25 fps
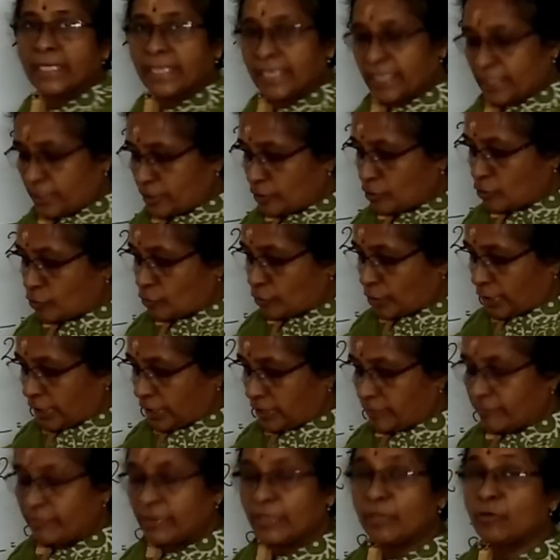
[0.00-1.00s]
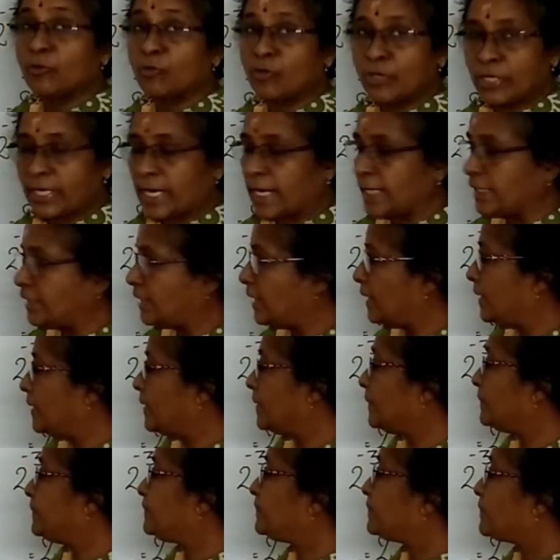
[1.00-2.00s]
ignore it. We don't write
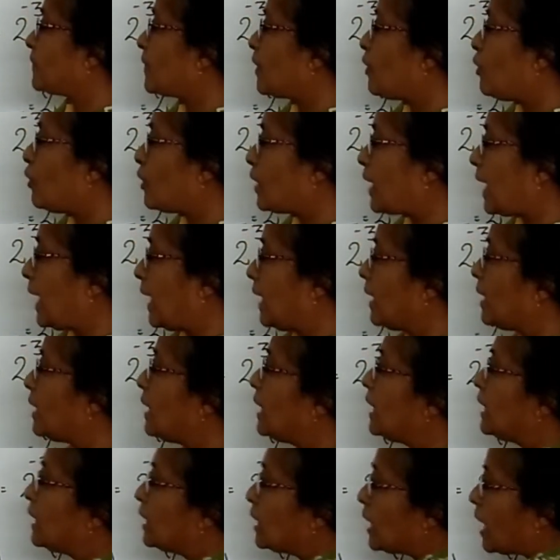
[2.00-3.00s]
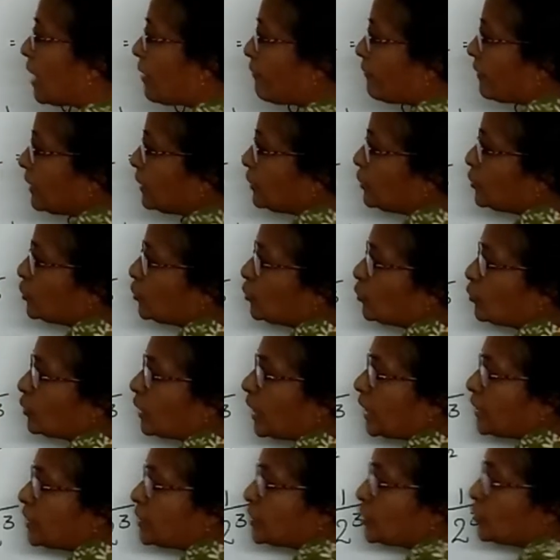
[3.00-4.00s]
it. Okay. Now when 2
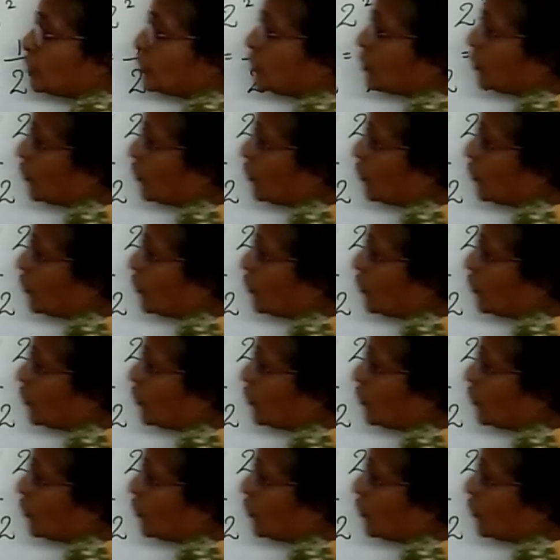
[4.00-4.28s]
raised to